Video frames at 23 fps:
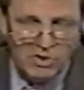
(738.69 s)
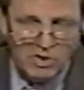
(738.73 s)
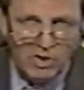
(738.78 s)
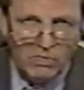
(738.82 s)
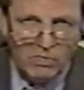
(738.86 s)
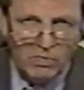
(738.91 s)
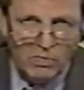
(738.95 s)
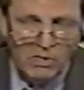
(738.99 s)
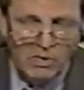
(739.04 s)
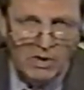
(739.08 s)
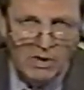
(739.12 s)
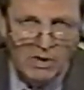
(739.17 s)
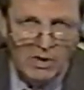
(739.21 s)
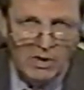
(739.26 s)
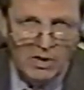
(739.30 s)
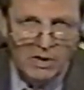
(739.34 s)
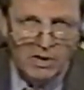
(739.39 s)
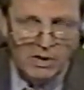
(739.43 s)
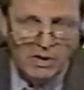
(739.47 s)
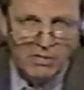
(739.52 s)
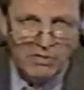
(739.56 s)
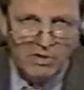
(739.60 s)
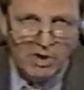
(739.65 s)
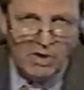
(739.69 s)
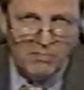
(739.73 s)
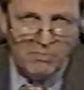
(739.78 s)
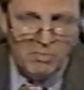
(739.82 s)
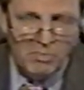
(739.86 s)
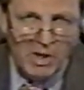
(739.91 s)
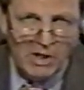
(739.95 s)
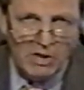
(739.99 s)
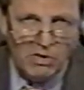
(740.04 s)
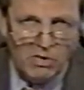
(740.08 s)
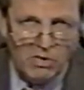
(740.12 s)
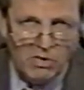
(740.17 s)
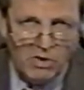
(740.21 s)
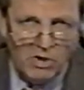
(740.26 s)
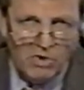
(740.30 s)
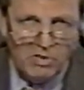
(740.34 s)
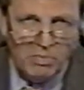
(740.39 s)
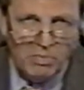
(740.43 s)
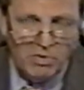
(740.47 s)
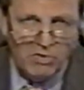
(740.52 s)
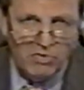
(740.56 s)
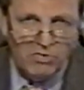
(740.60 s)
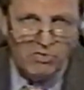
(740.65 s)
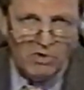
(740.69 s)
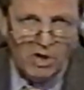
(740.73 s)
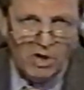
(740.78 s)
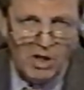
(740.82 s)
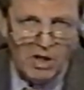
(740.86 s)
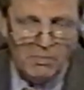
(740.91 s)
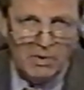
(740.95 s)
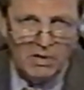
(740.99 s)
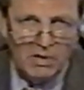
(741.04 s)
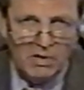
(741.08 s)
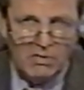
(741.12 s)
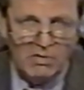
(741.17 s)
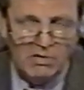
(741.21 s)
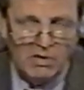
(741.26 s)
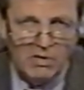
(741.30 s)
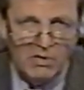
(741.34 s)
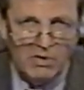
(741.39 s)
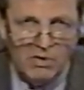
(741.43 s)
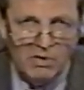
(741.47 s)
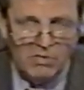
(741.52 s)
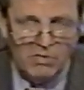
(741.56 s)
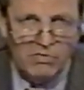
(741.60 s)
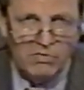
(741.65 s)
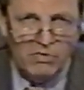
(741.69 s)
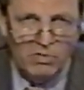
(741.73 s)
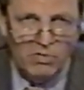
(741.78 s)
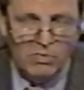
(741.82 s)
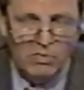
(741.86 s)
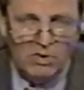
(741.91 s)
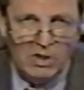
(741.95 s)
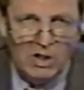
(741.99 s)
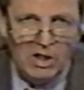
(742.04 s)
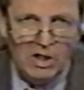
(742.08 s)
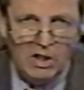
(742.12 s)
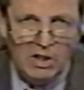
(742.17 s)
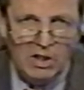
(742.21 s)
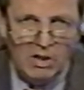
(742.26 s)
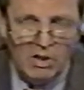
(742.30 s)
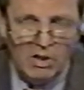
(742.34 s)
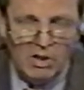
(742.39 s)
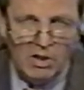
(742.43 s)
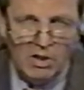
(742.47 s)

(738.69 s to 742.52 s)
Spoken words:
General Tom McInerney has been describing that there are two key